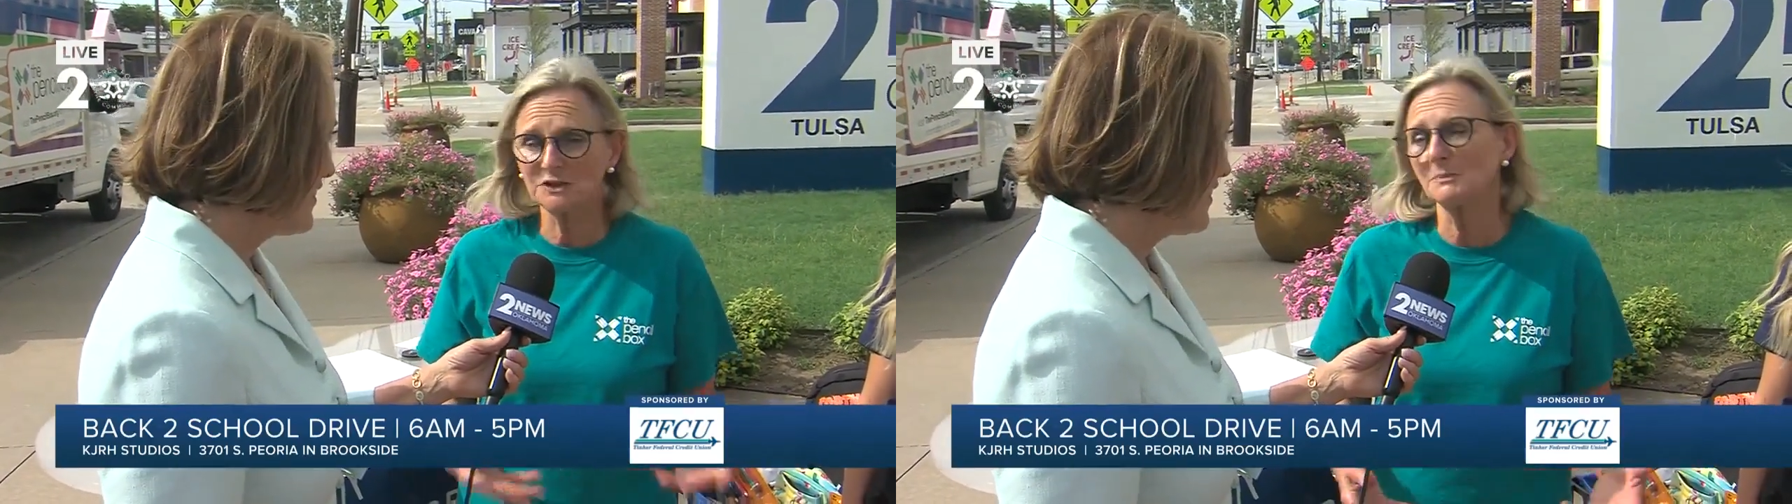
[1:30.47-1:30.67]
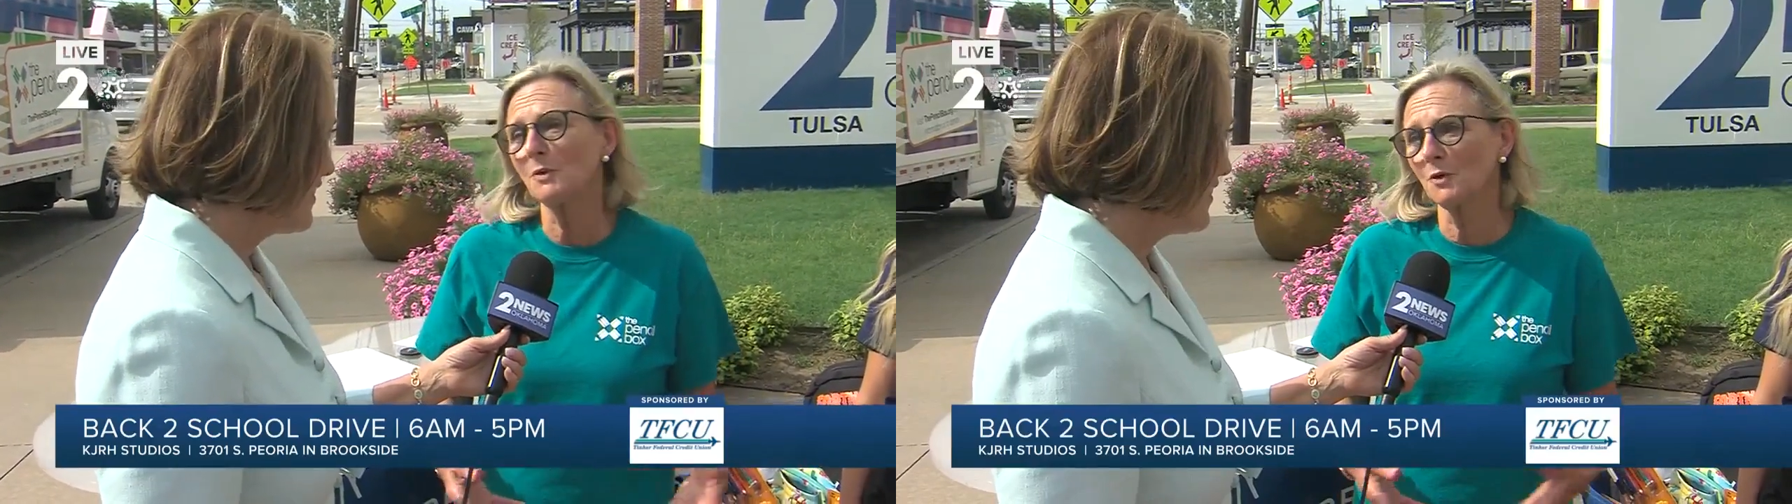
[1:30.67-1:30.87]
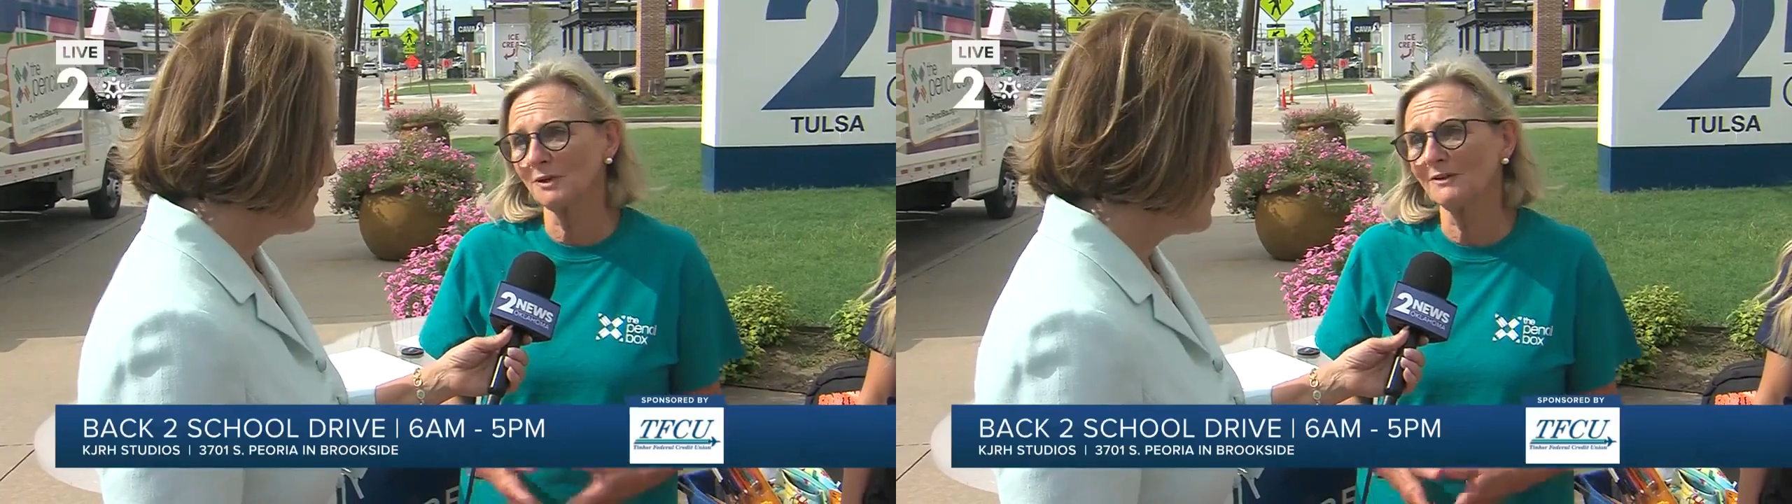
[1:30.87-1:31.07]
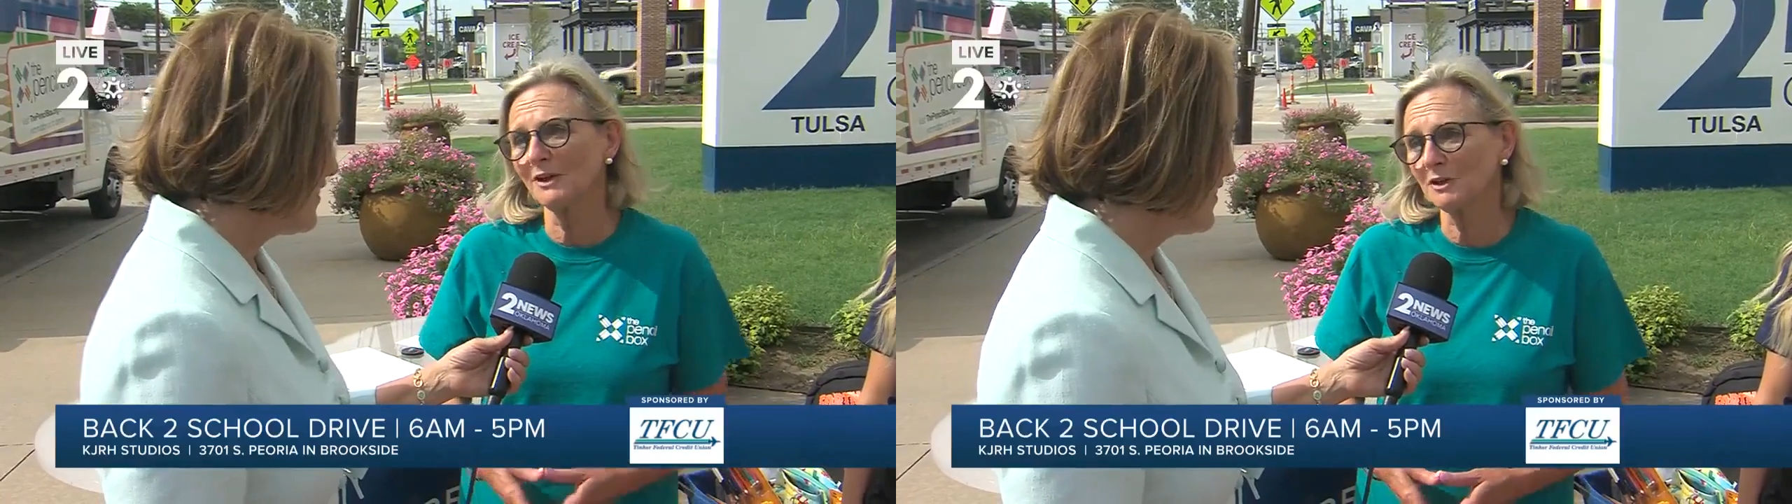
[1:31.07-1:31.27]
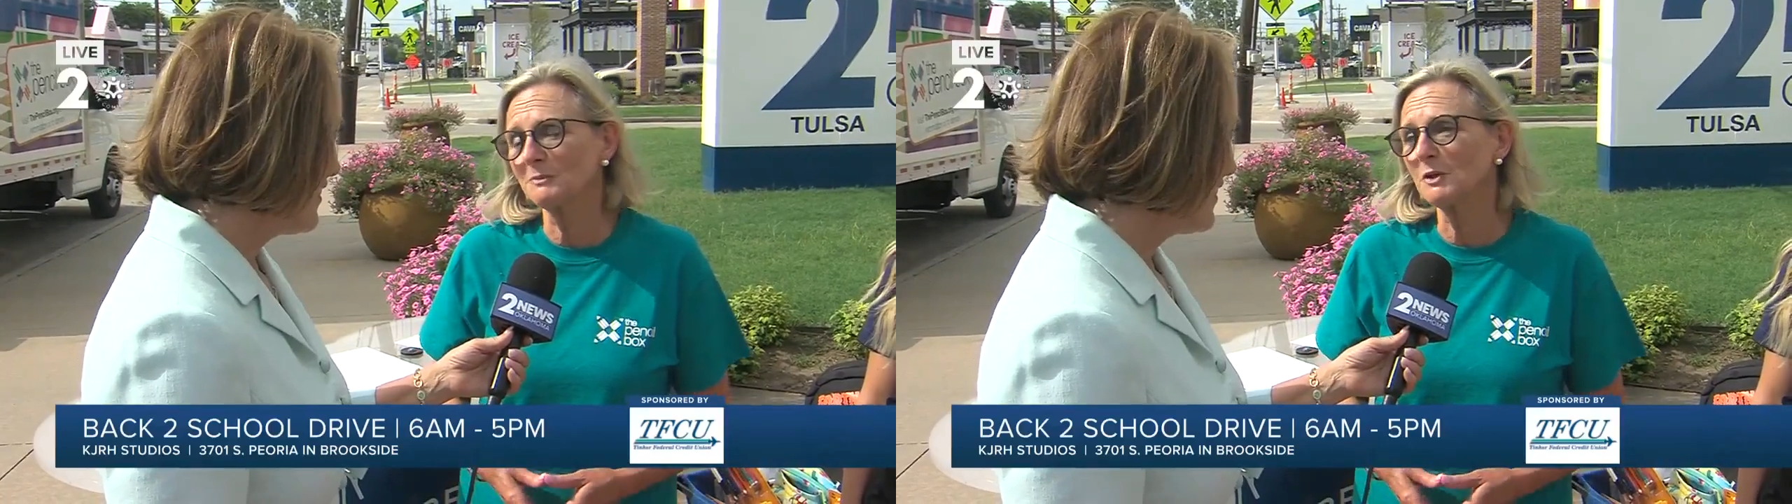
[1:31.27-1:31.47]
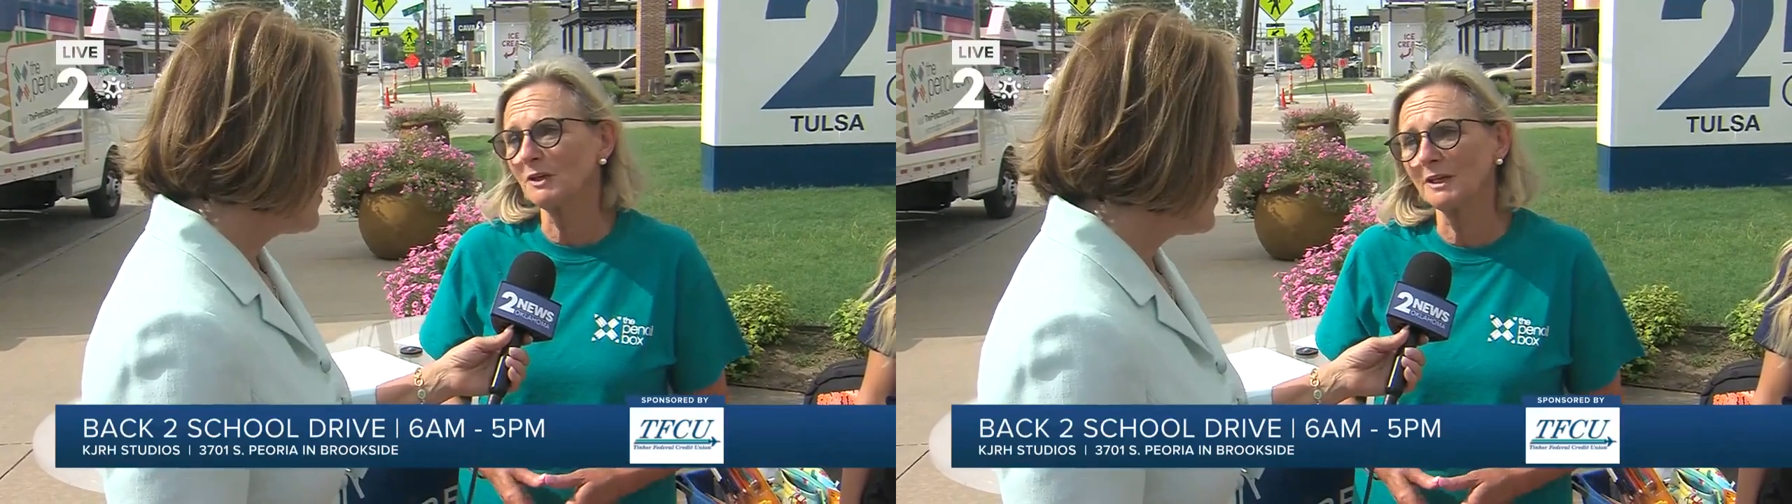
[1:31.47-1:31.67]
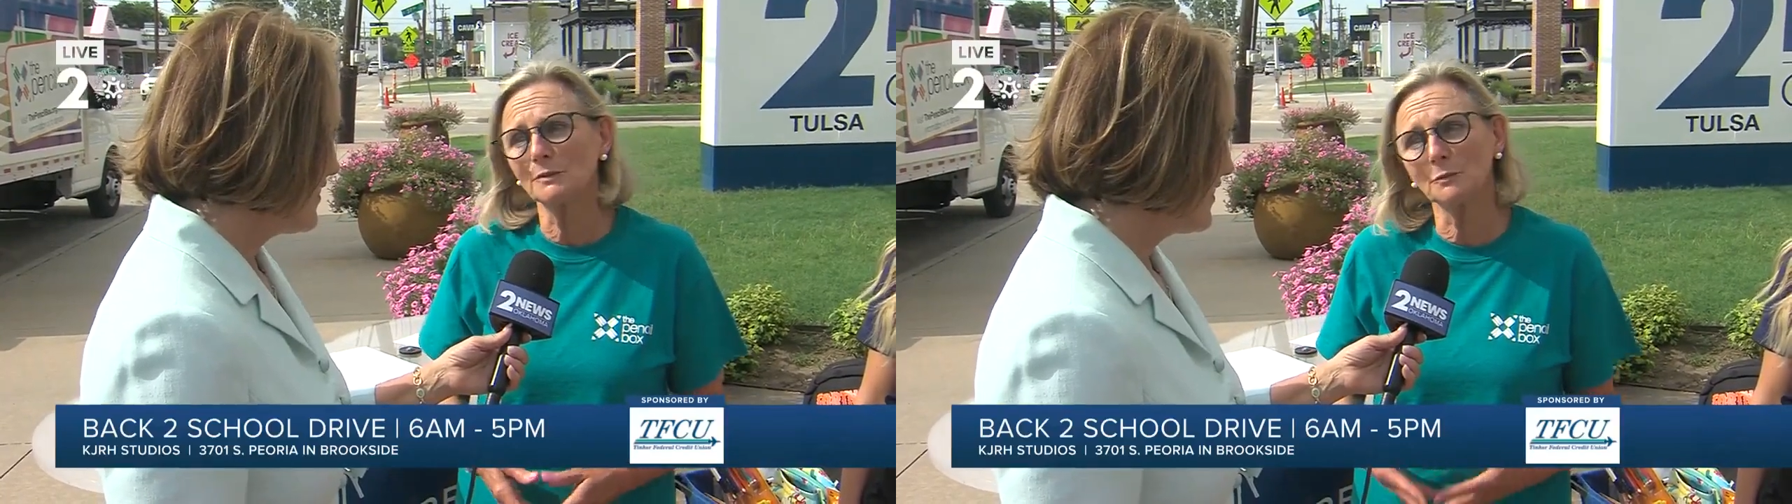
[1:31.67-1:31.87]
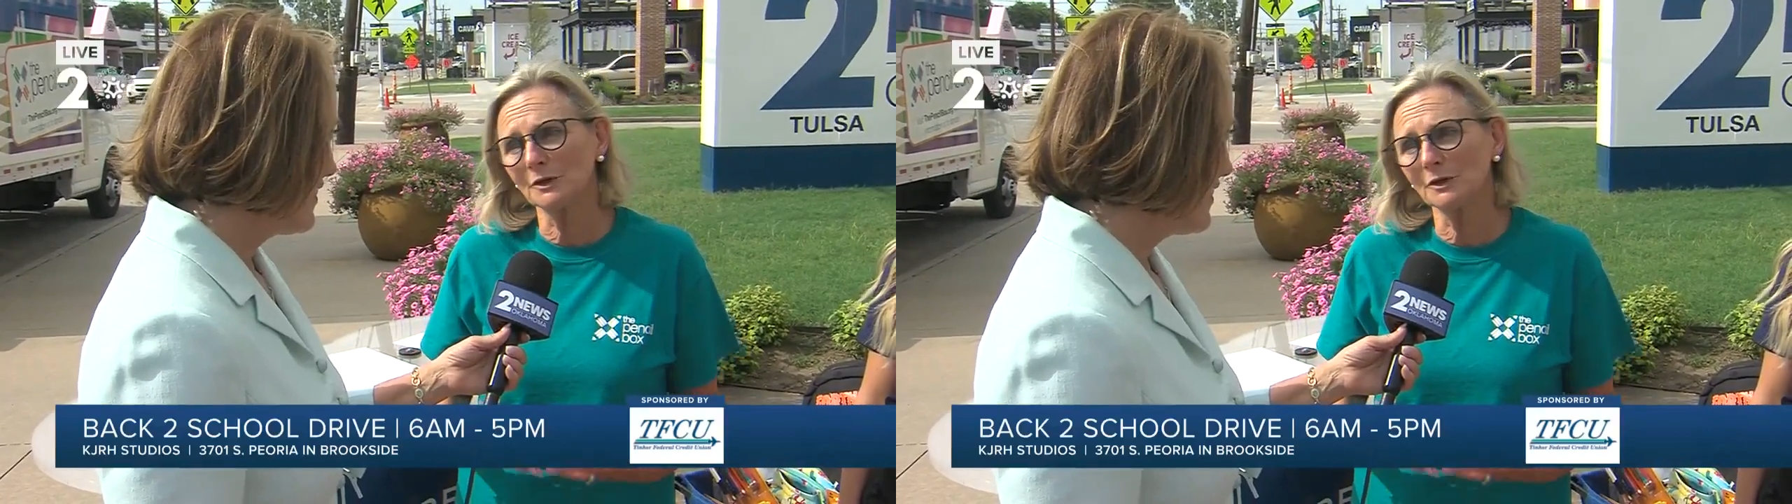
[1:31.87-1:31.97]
support of our community.